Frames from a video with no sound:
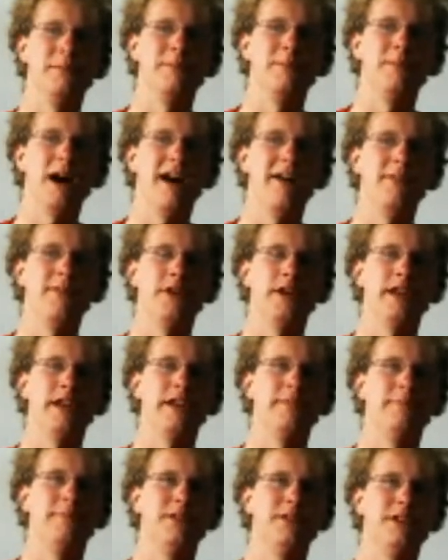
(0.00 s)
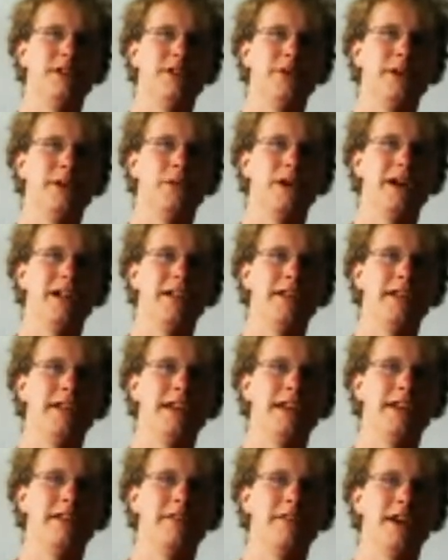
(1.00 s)
poverty to doing well in the
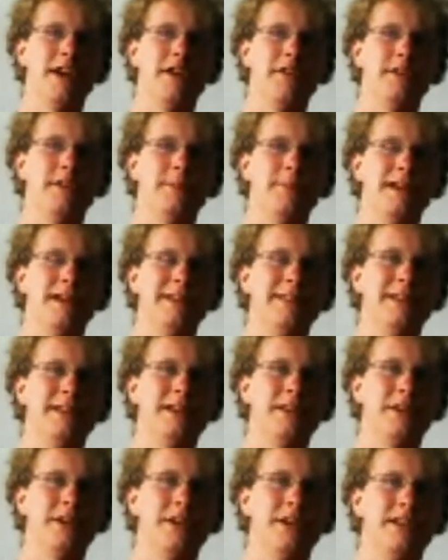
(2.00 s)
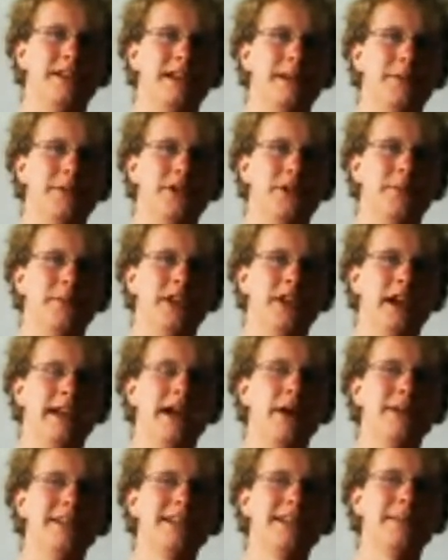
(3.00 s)
NFL just based on their exceptional play.
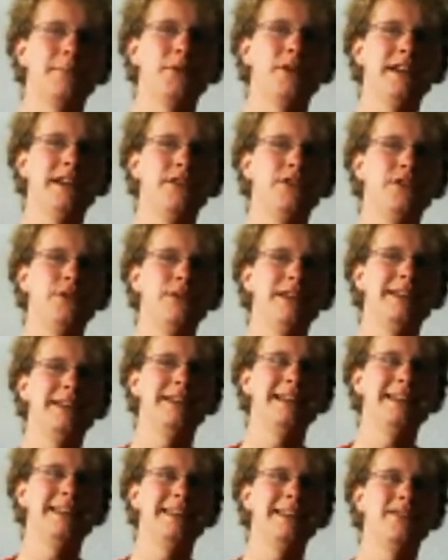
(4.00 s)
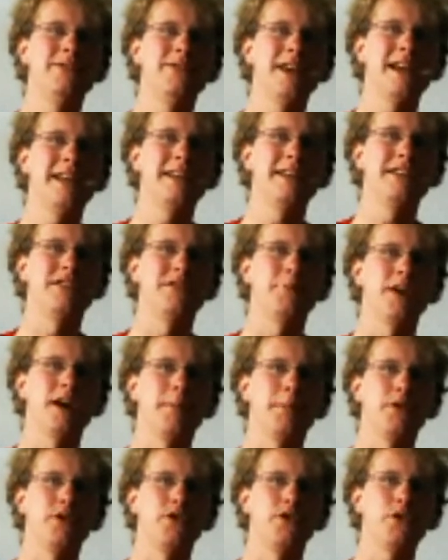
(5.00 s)
Now, at some point, you do need to get the advantage of
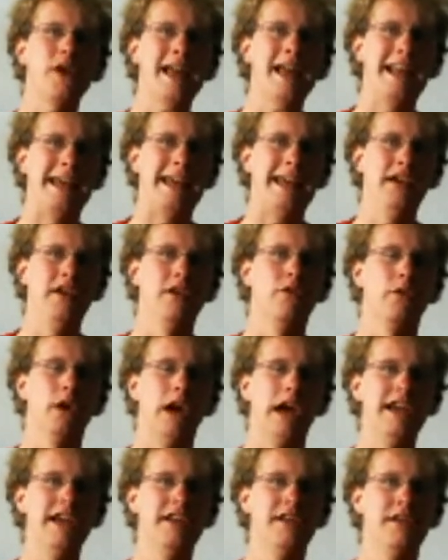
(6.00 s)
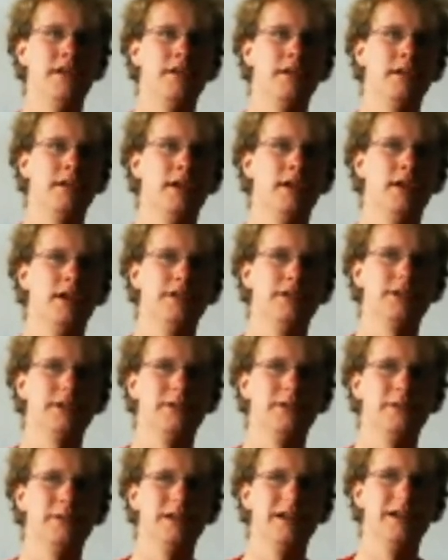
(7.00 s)
proper training, right?
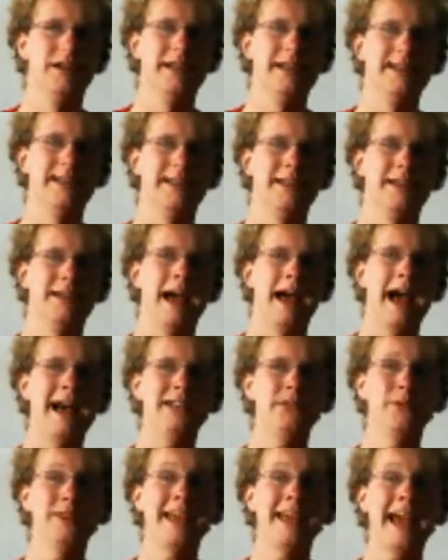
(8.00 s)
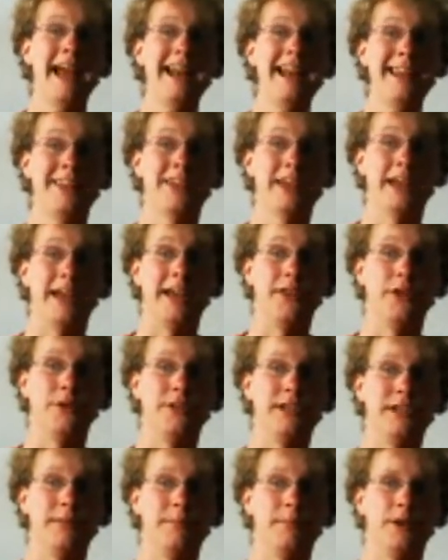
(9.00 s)
So, like, as with anything,
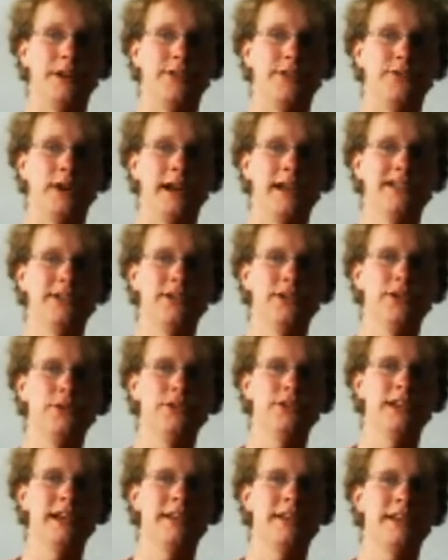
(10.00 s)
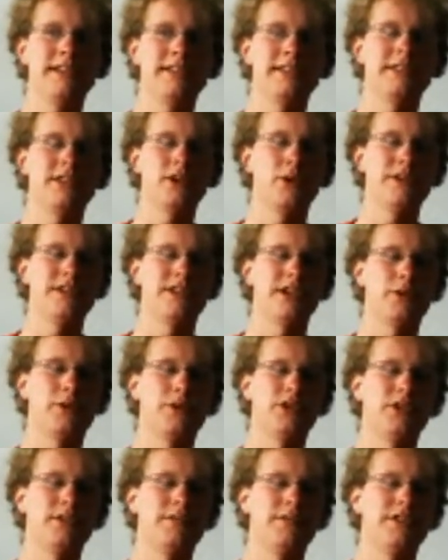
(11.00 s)
there's inputs, right? So you say this so and so
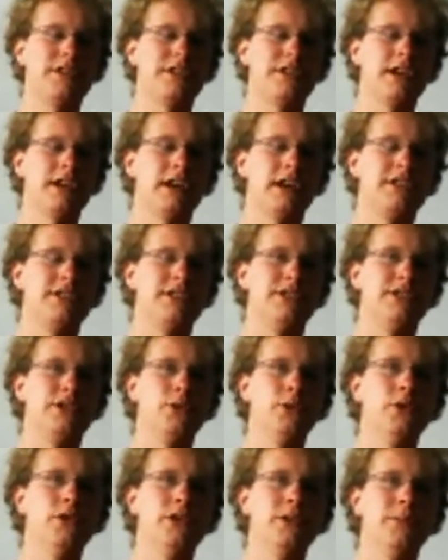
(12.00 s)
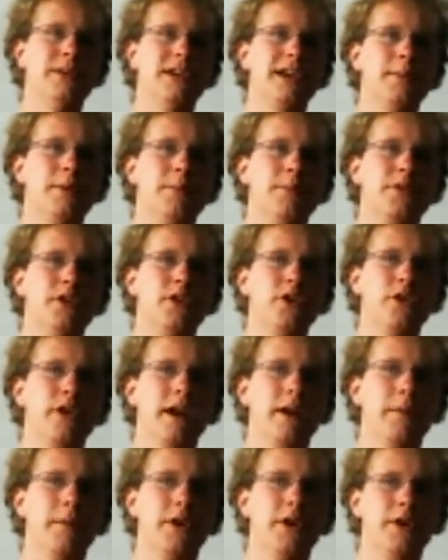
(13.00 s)
should have just gone to school and become a
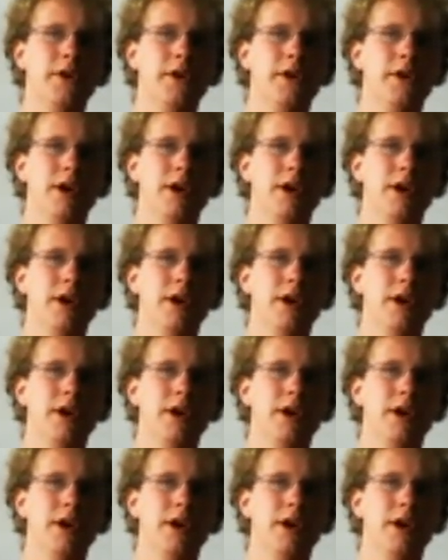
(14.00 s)
programmer.